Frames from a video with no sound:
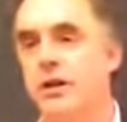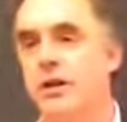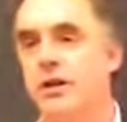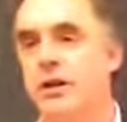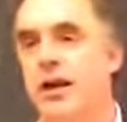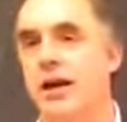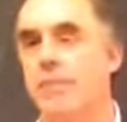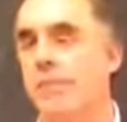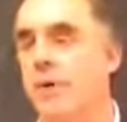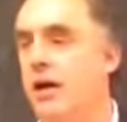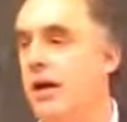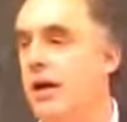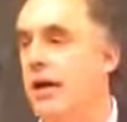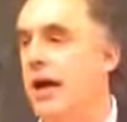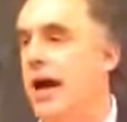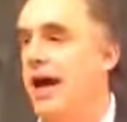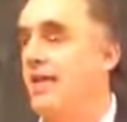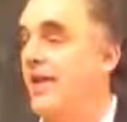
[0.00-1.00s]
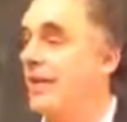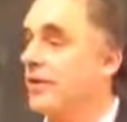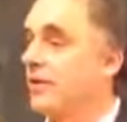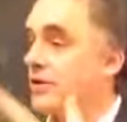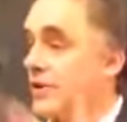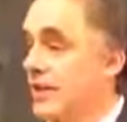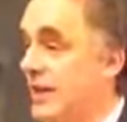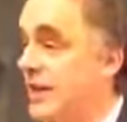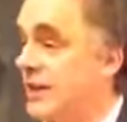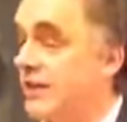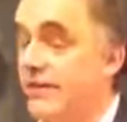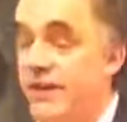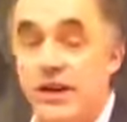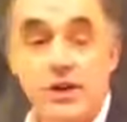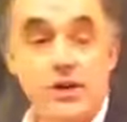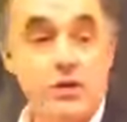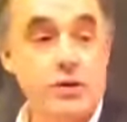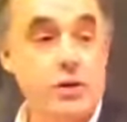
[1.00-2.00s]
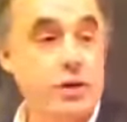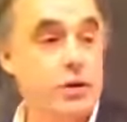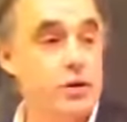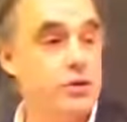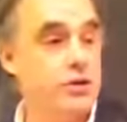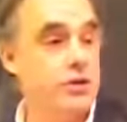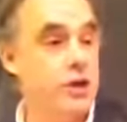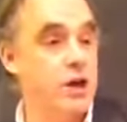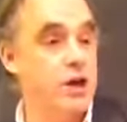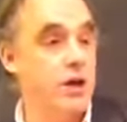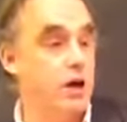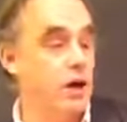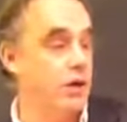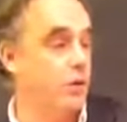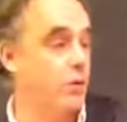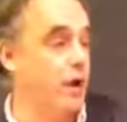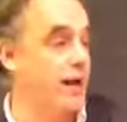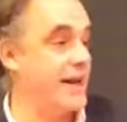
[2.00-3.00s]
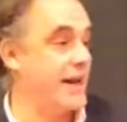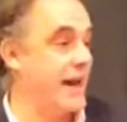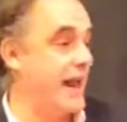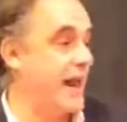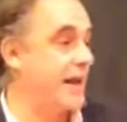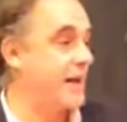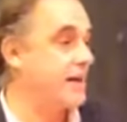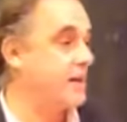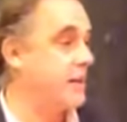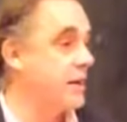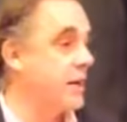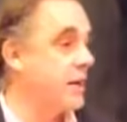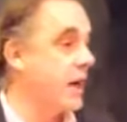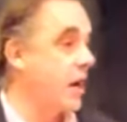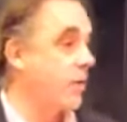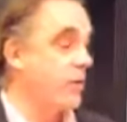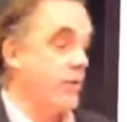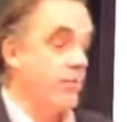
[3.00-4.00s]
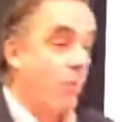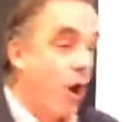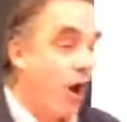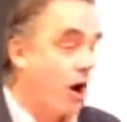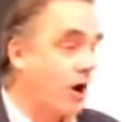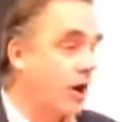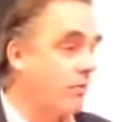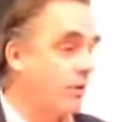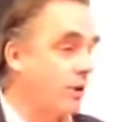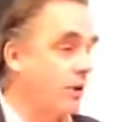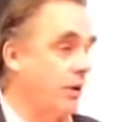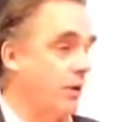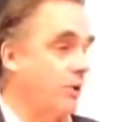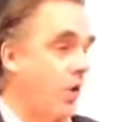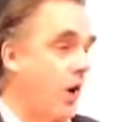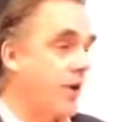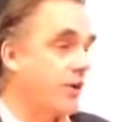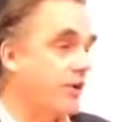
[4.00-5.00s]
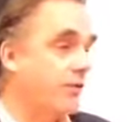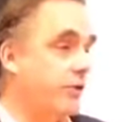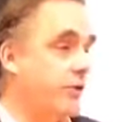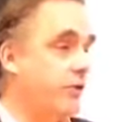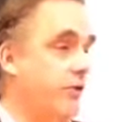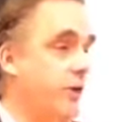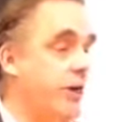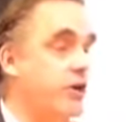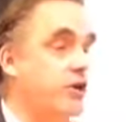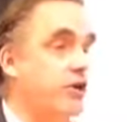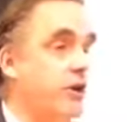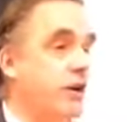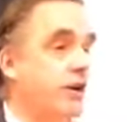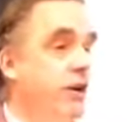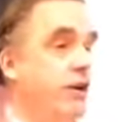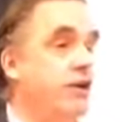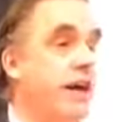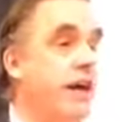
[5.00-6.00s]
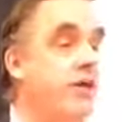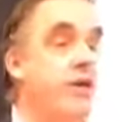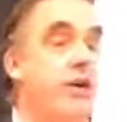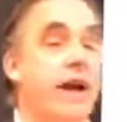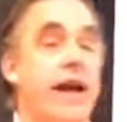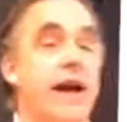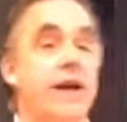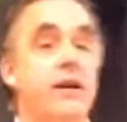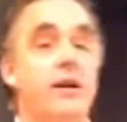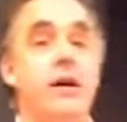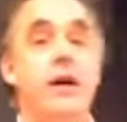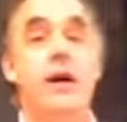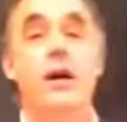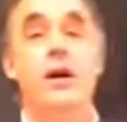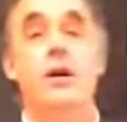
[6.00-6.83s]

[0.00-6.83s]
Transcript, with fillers: archetype. And then there's the individual, who's, on the one hand, a remarkable and wonderful creature, and on the other hand,